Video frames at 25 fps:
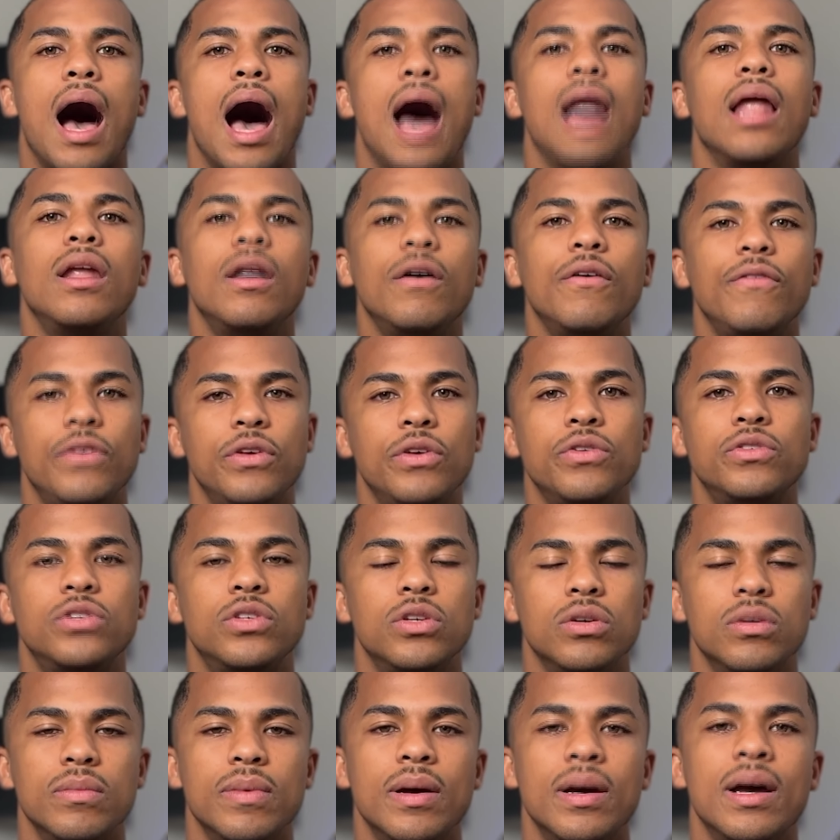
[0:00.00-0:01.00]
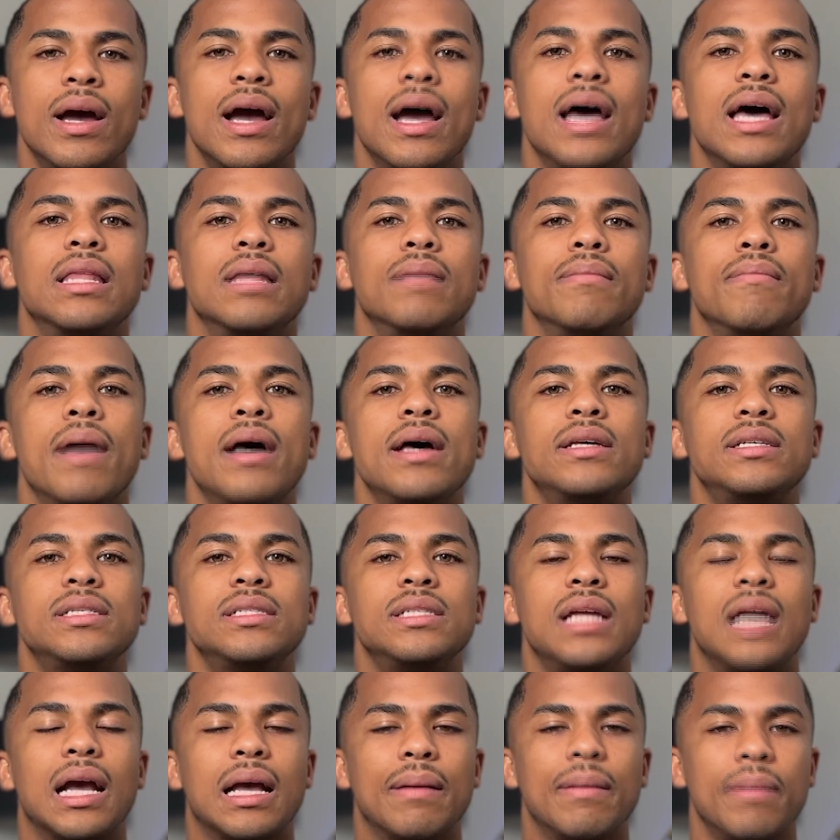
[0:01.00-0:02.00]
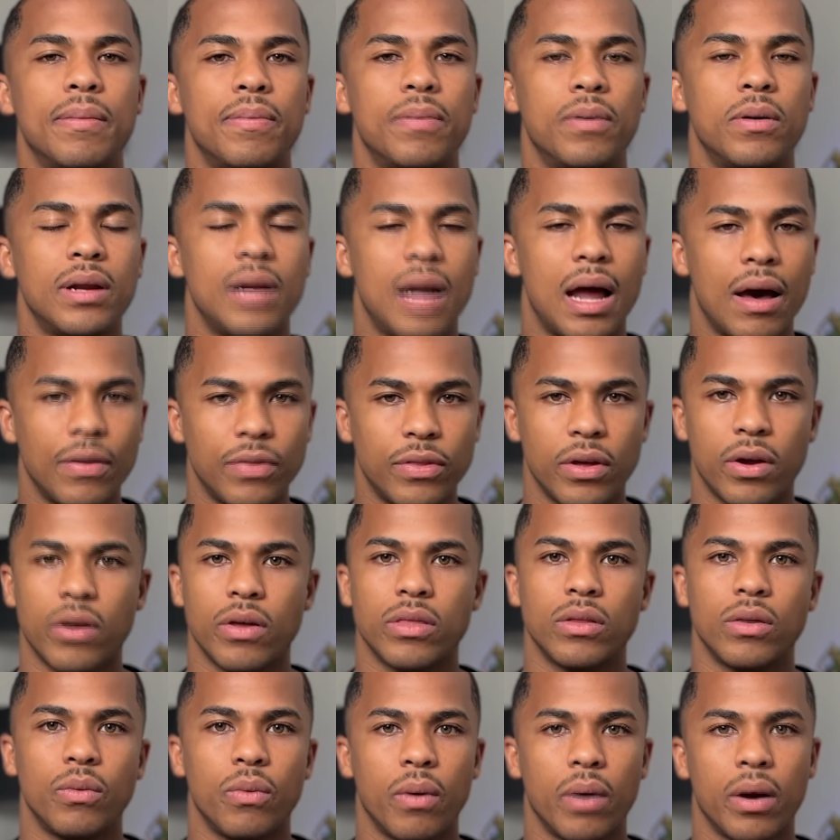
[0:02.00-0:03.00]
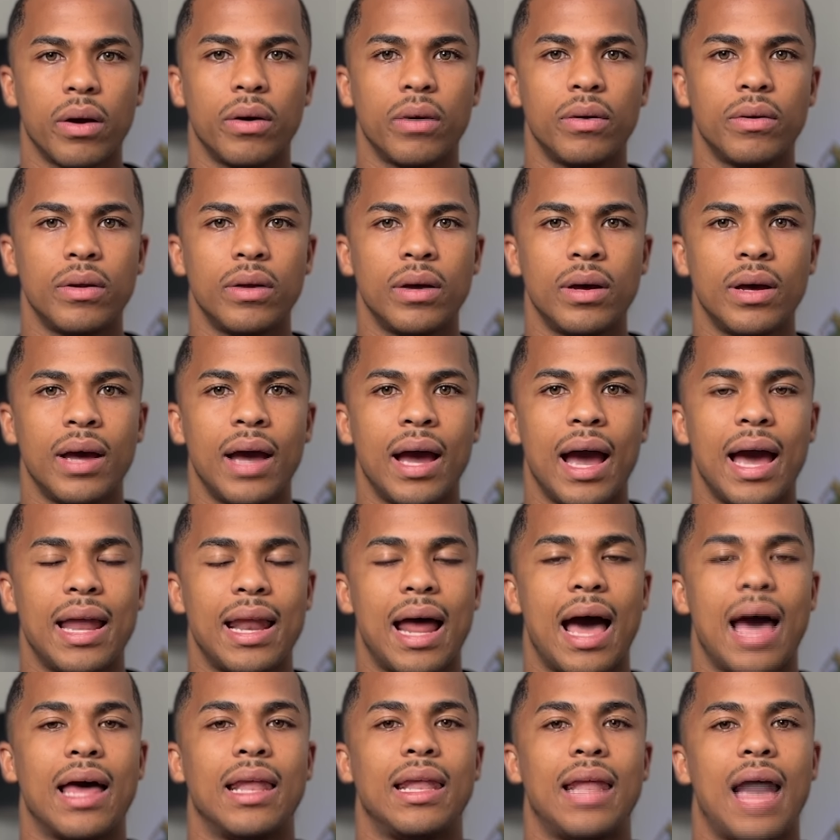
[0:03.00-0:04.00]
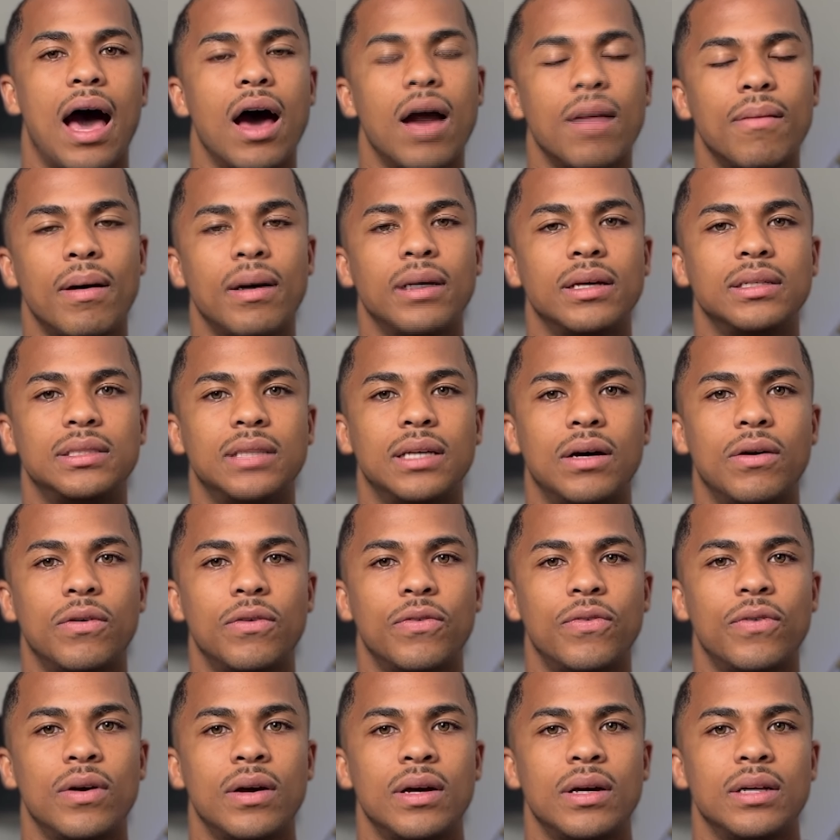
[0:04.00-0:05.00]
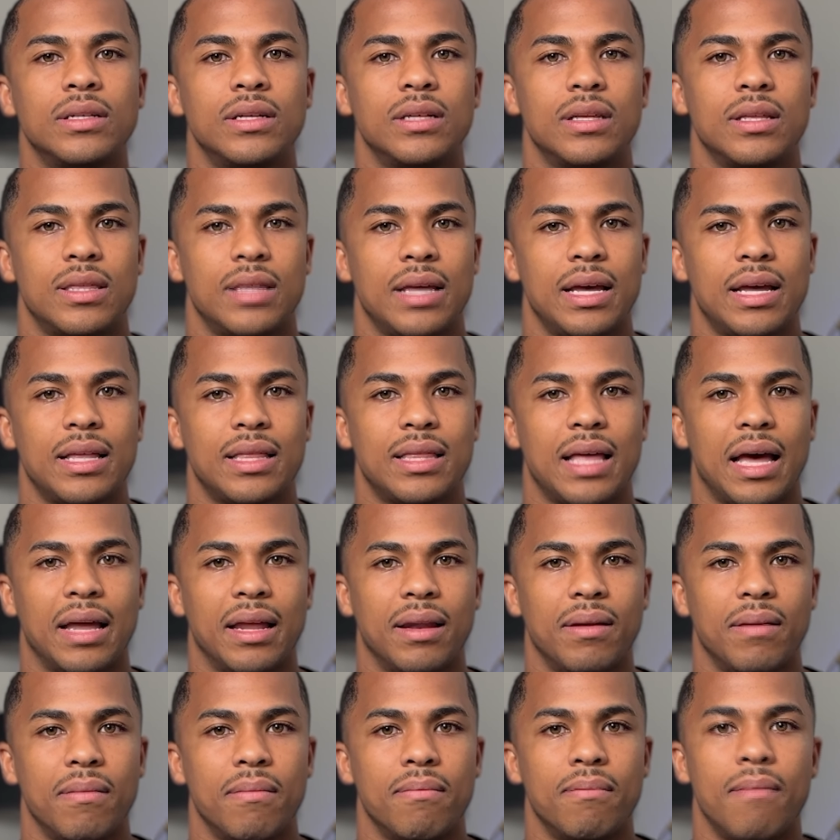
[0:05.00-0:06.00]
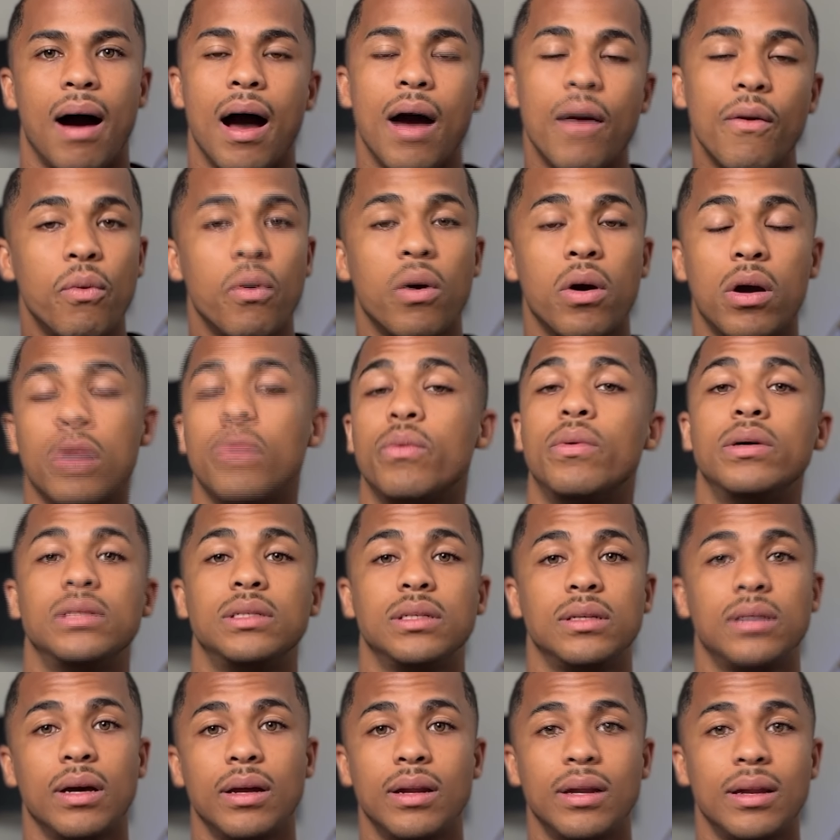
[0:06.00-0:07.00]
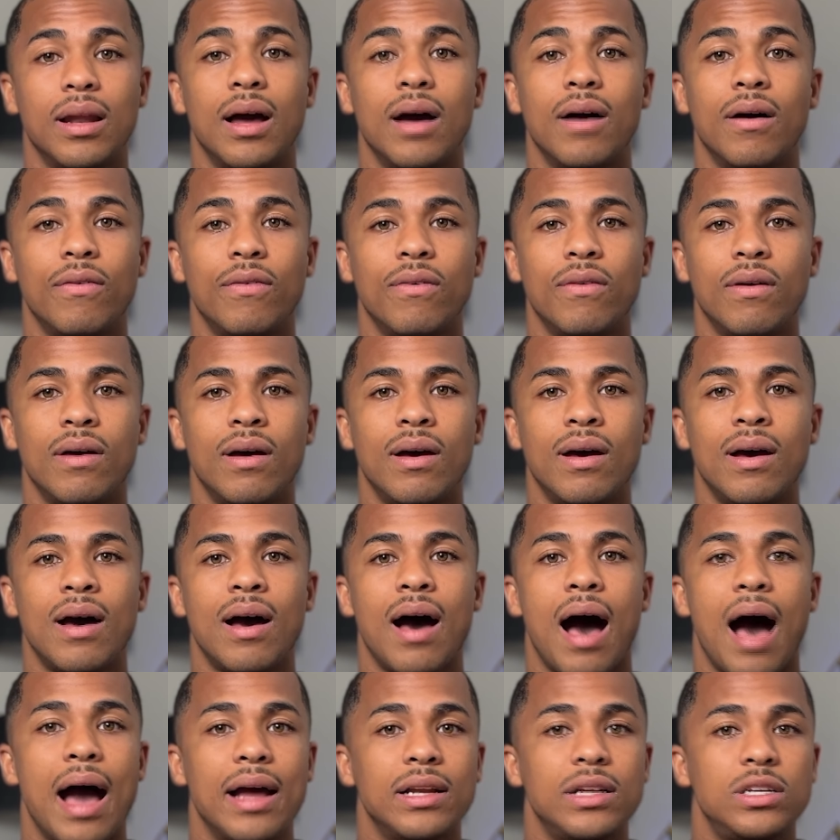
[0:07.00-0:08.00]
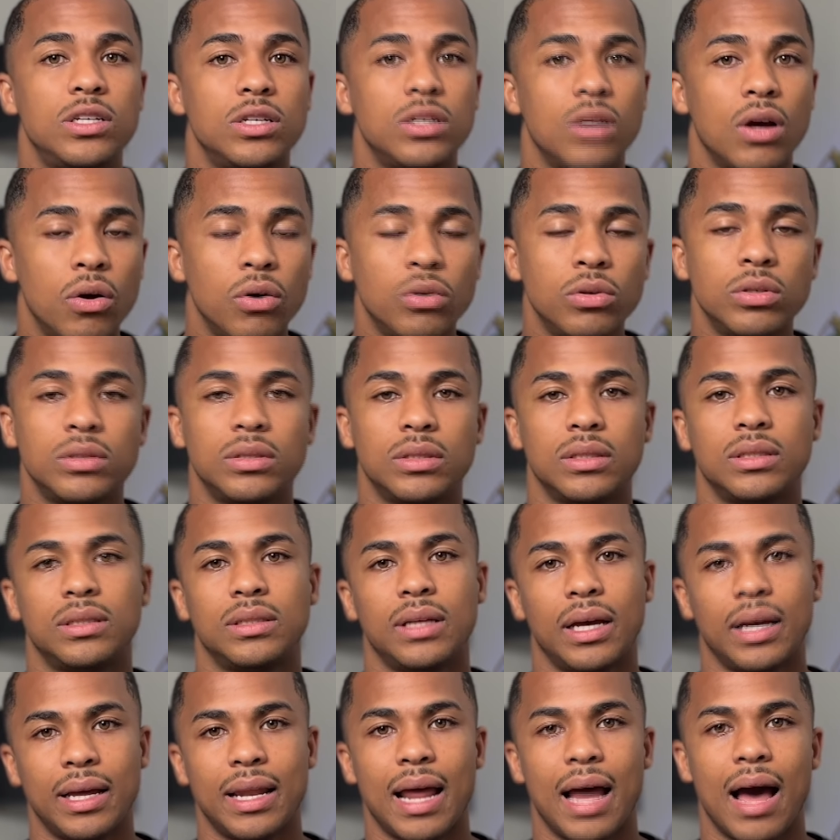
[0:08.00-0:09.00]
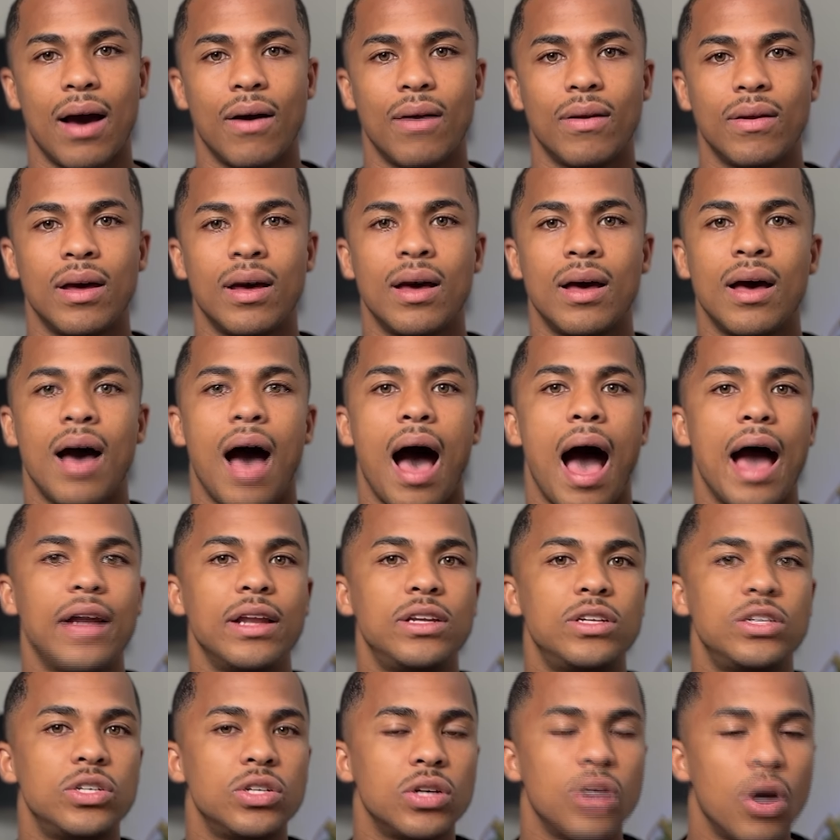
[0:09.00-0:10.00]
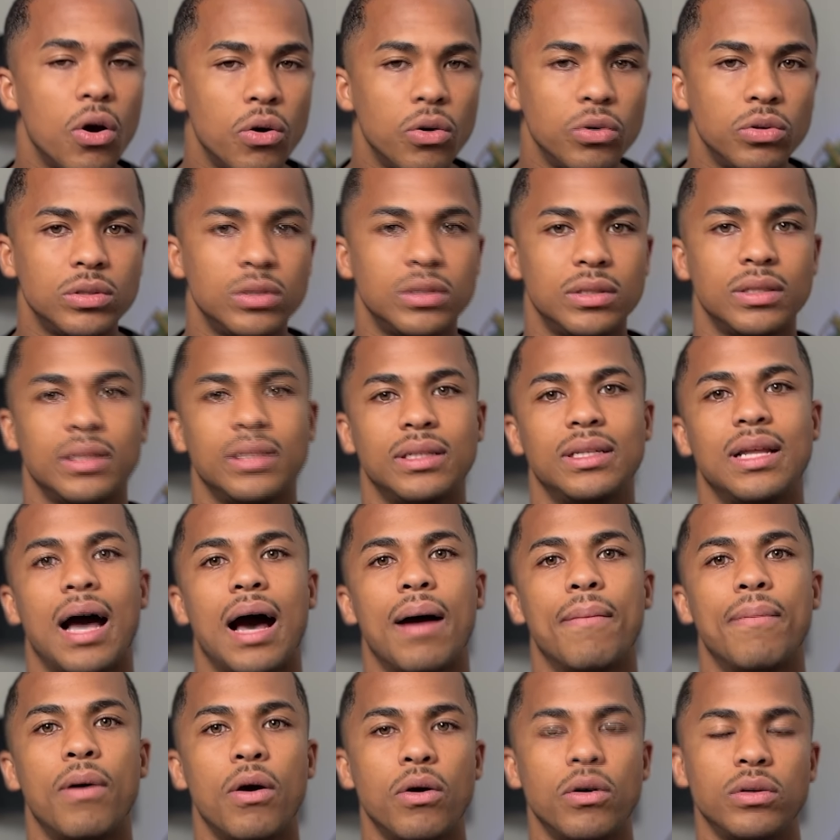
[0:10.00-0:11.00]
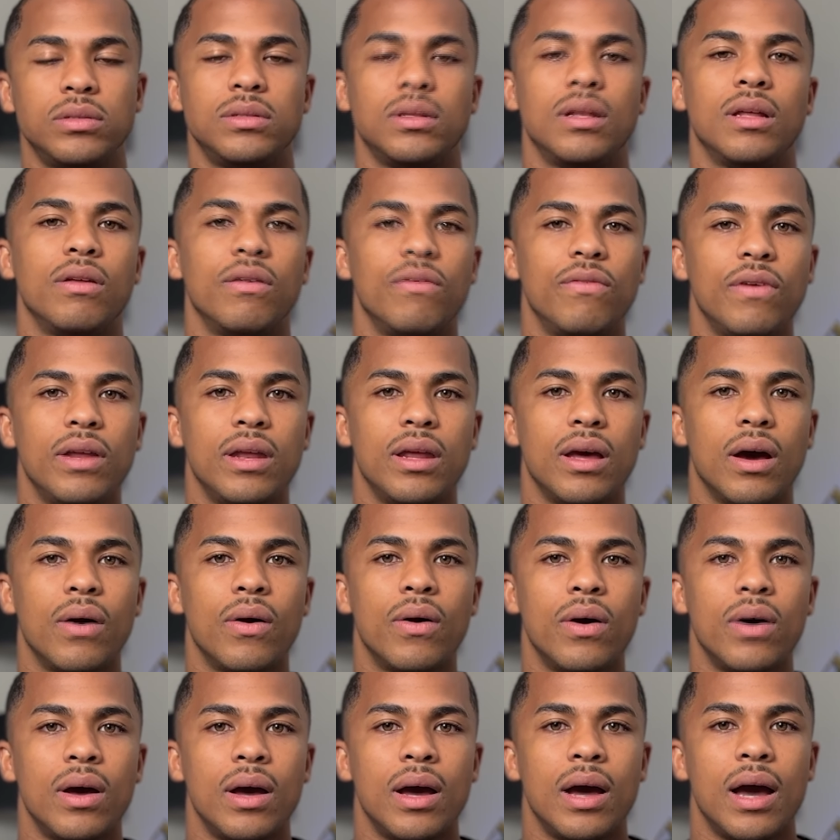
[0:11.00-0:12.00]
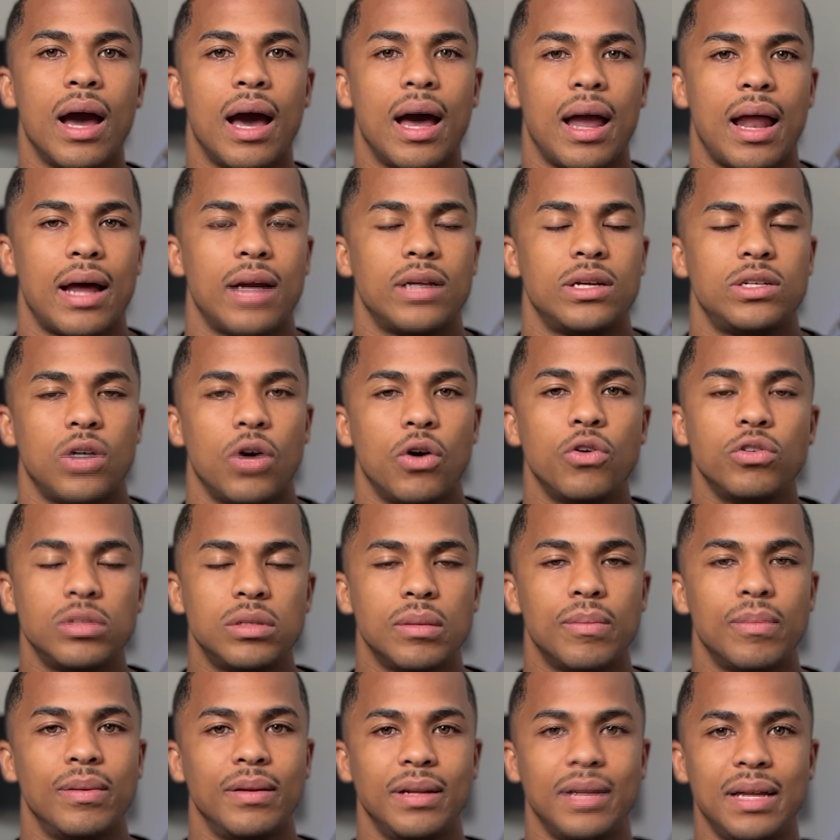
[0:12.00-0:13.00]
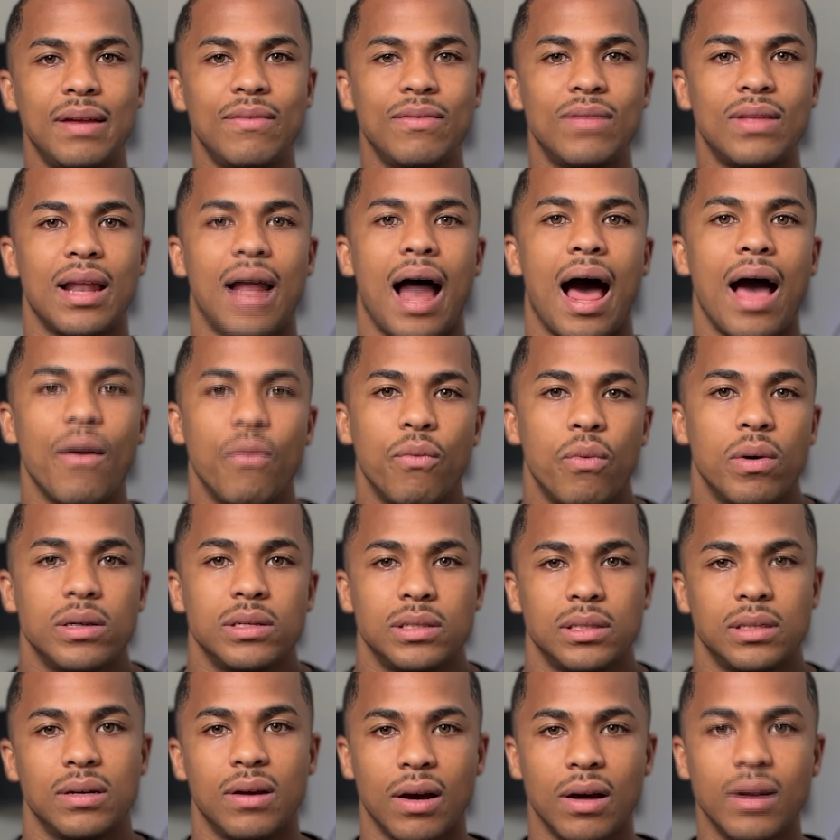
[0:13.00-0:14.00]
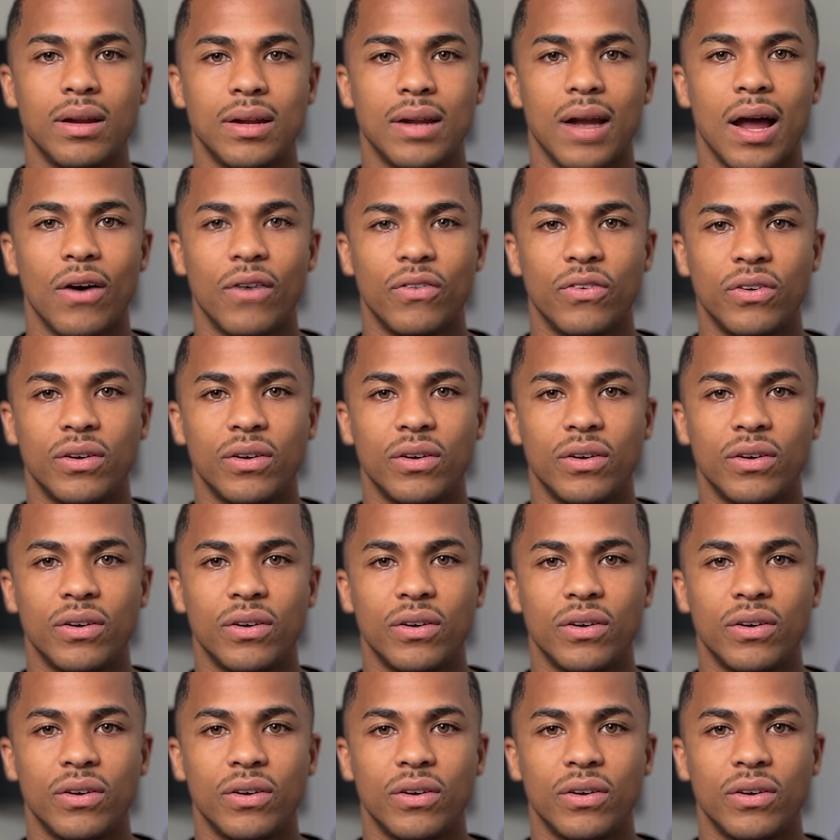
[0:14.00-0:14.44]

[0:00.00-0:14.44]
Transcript: I love YouTube and the message that can be put out there in the world. And I allowed myself to think that my word wasn't good enough. I chose to stay down. I chose to not post another video. And I chose to believe that I wasn't good enough.